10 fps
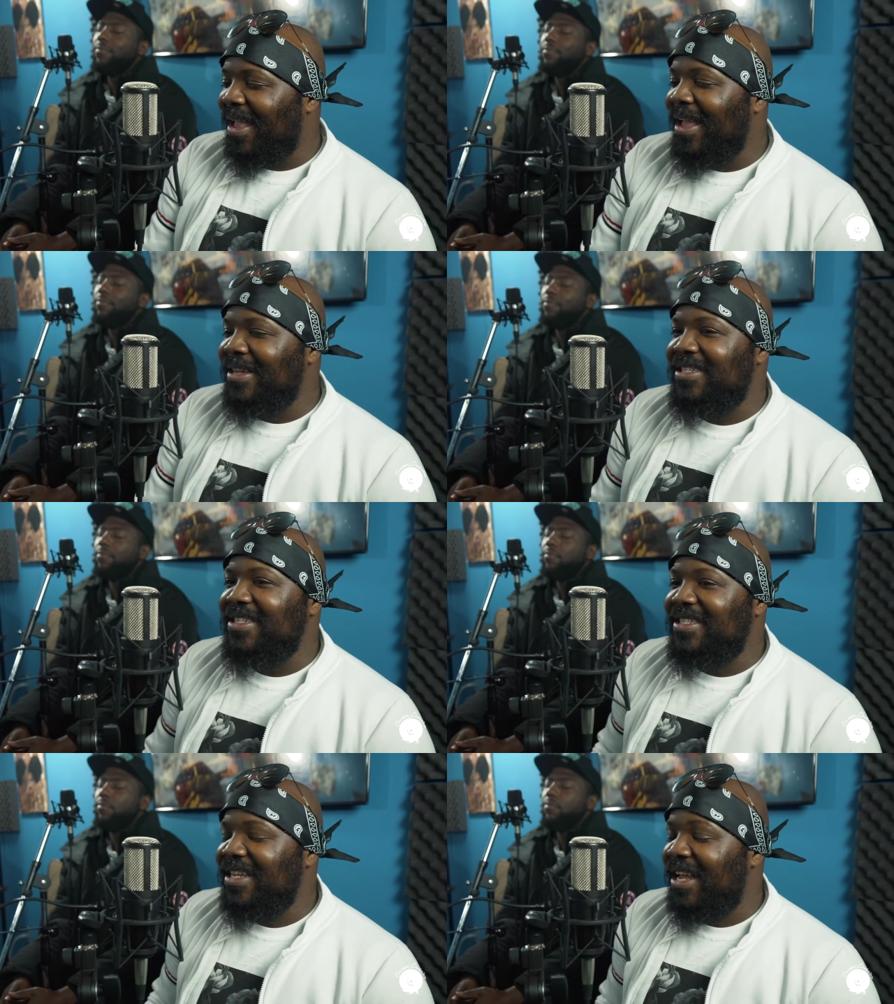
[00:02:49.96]
Speaker 1: And
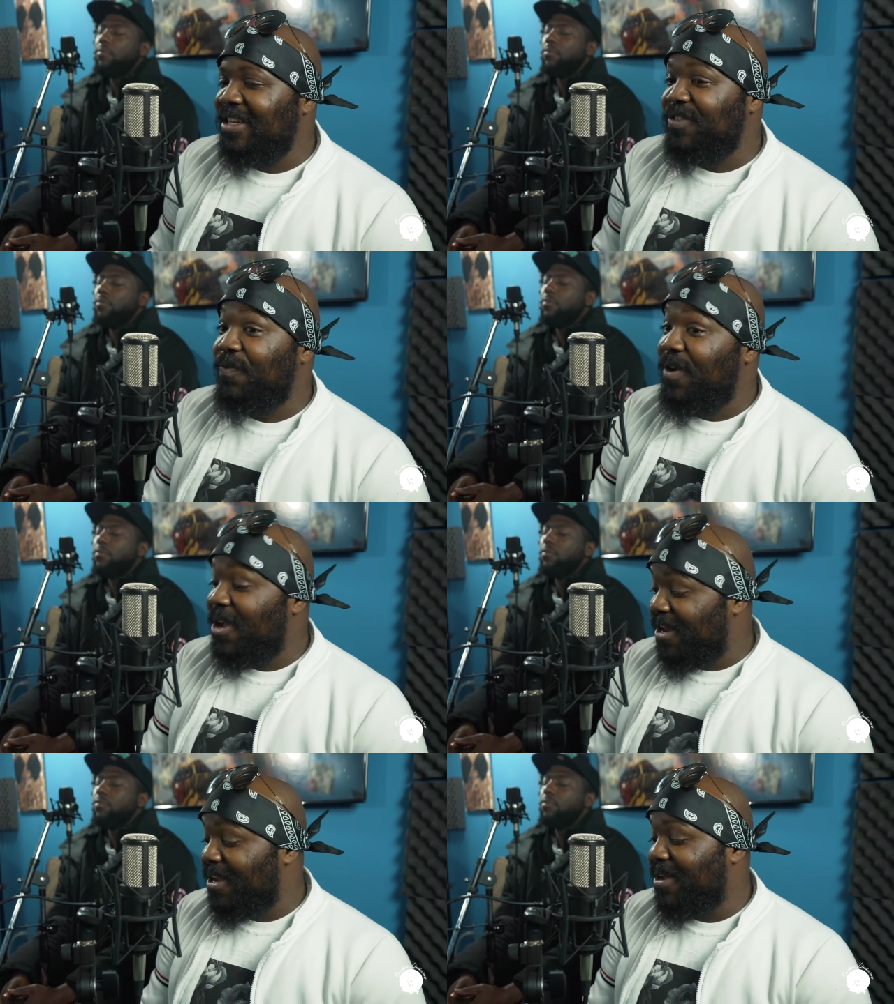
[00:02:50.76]
she said, it's
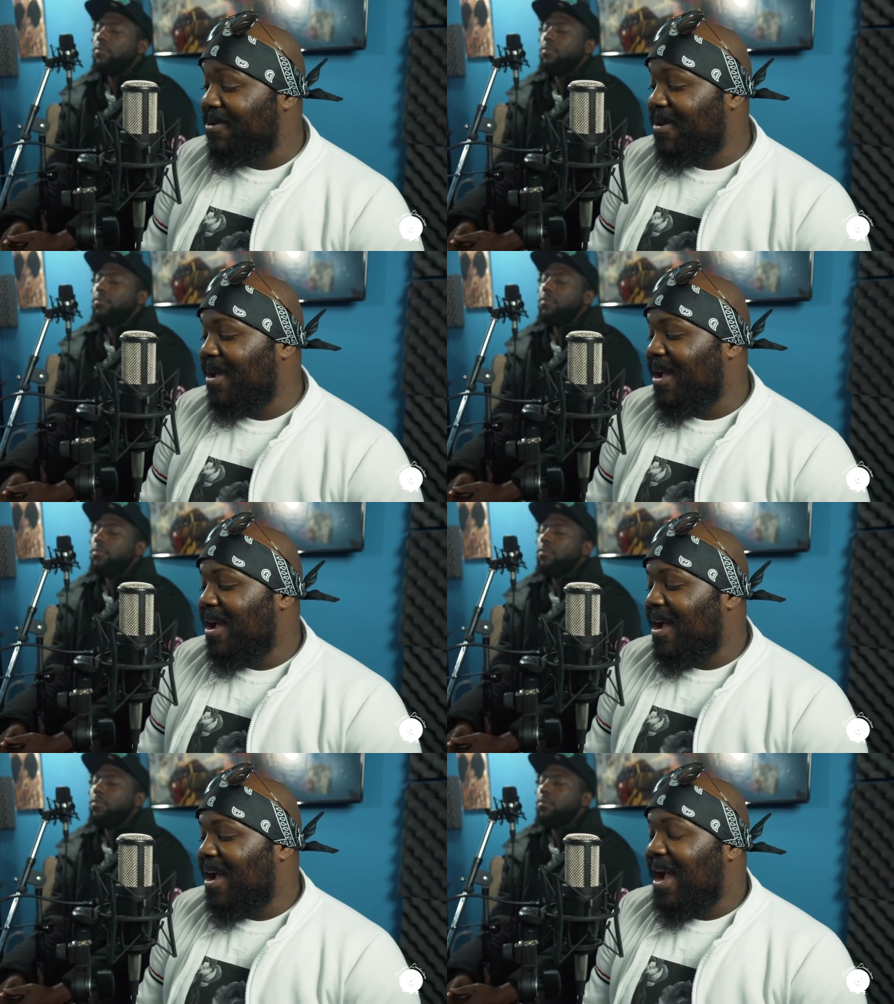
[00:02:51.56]
funny
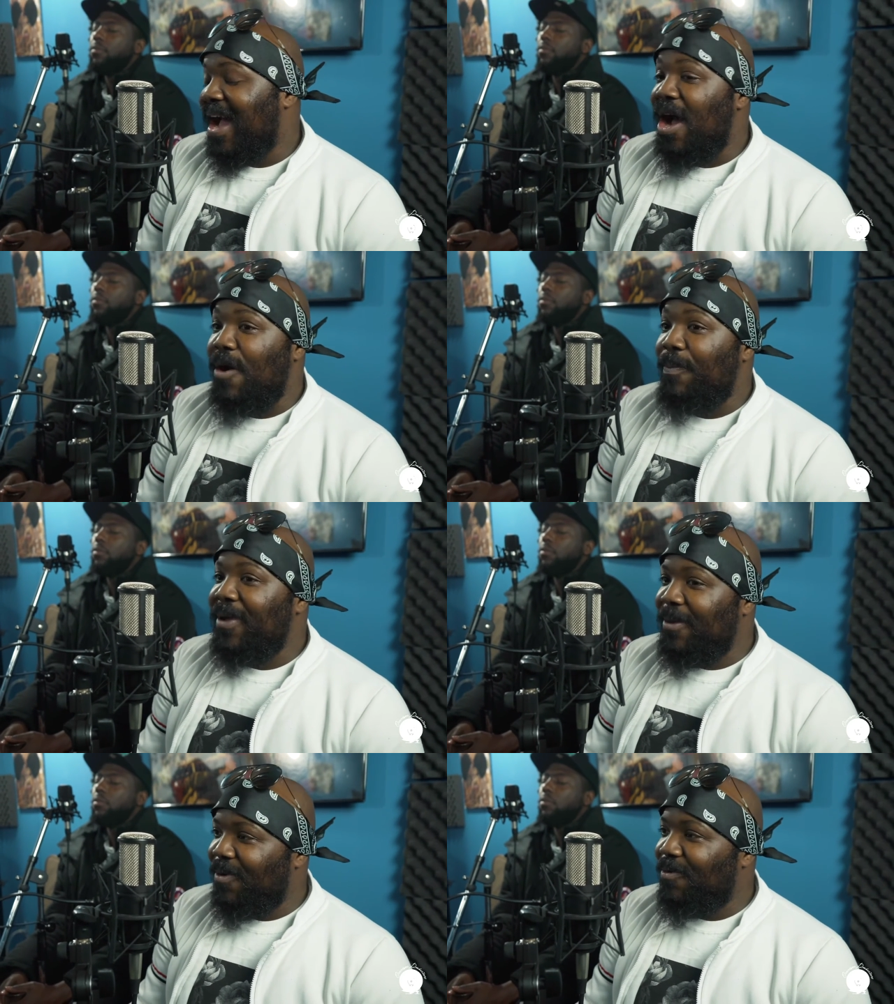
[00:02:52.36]
how
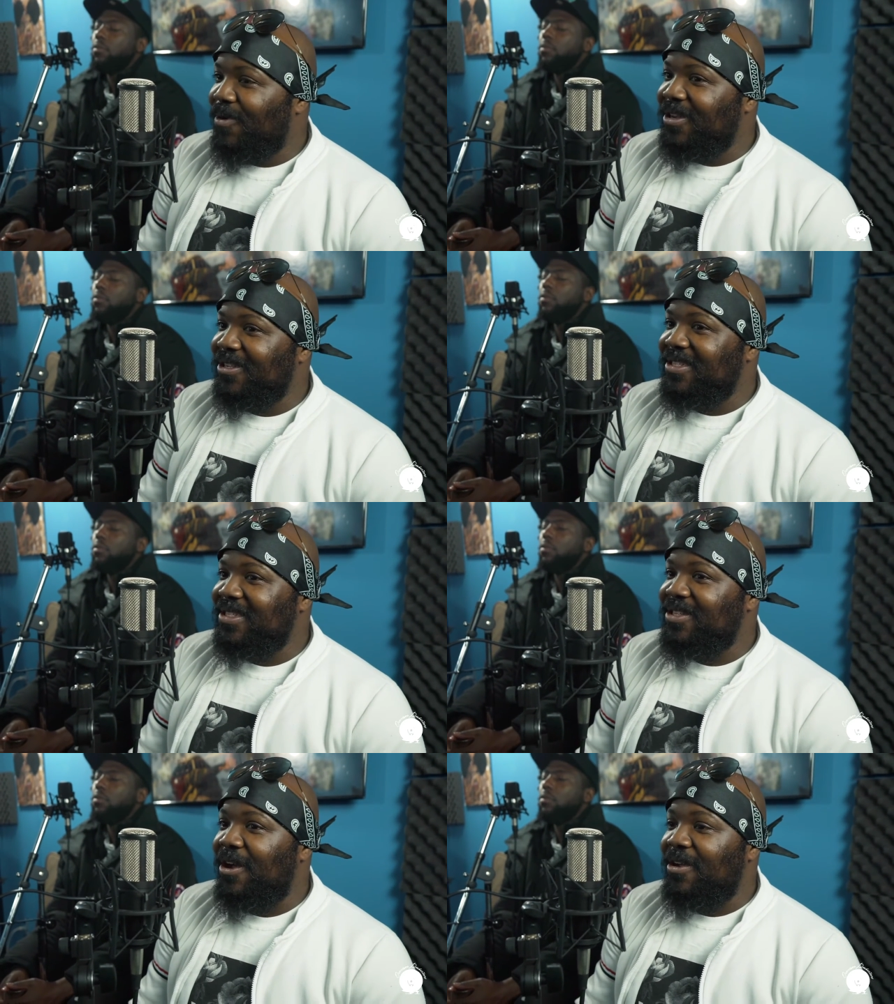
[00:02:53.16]
people was
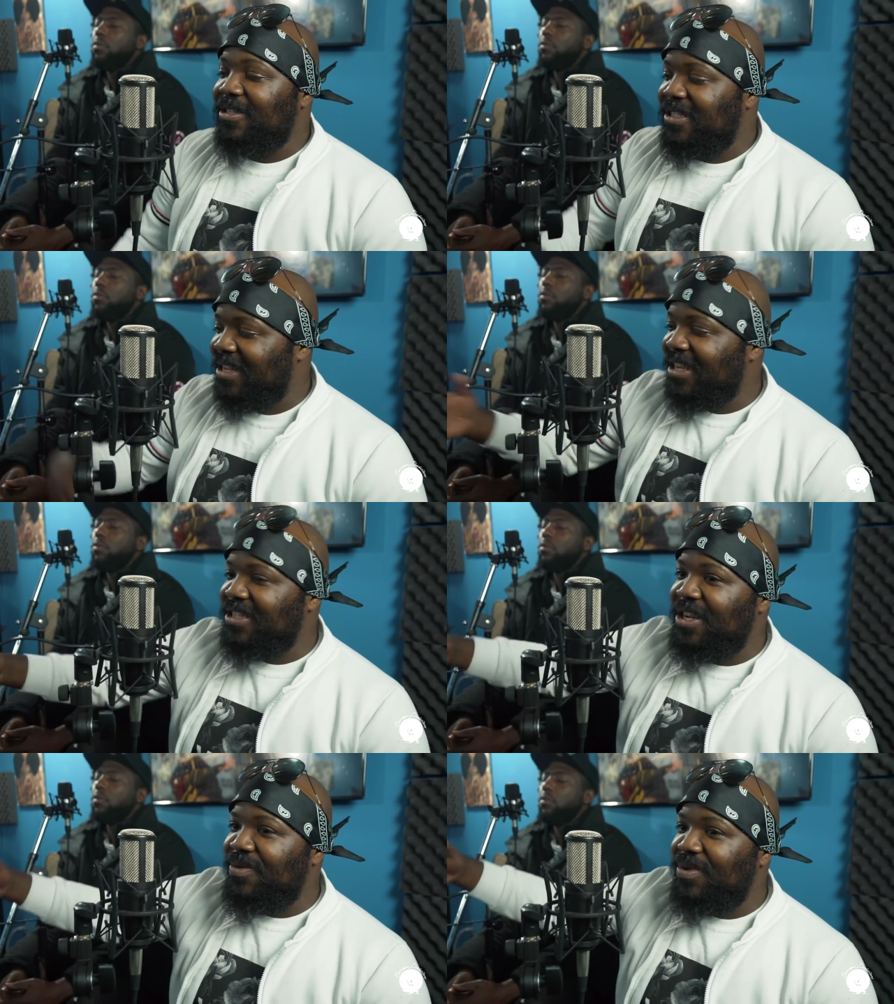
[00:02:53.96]
t- saying
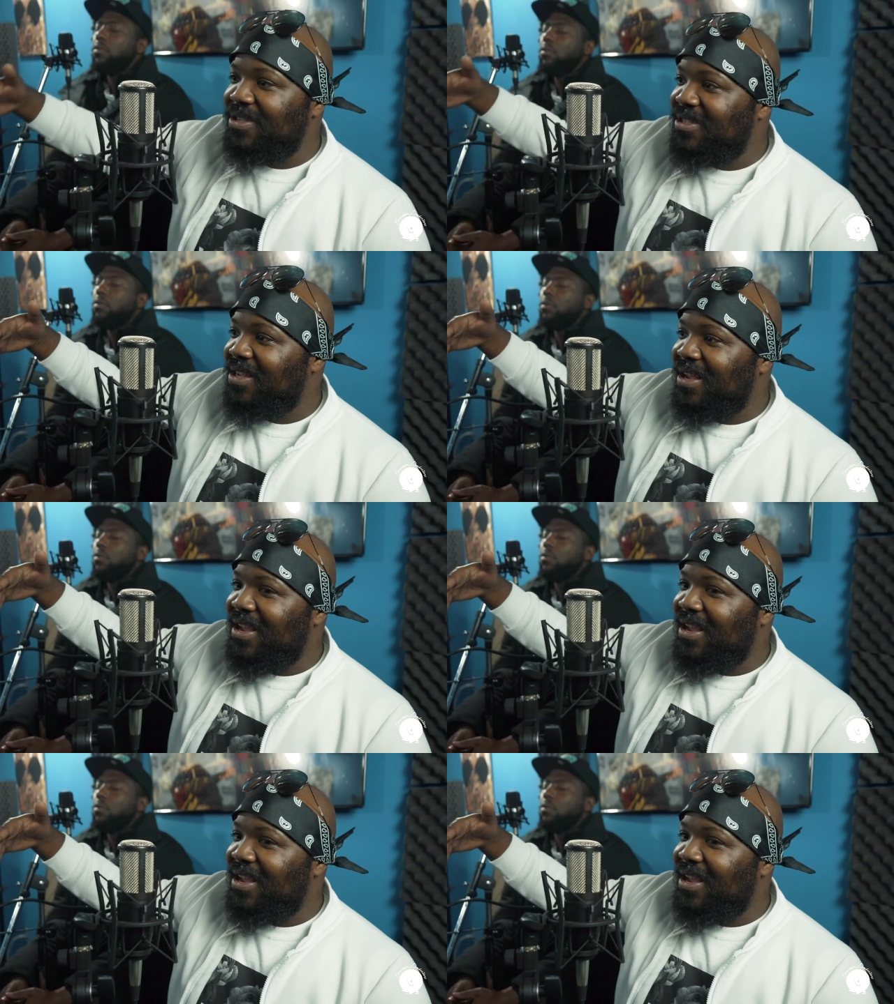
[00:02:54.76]
she was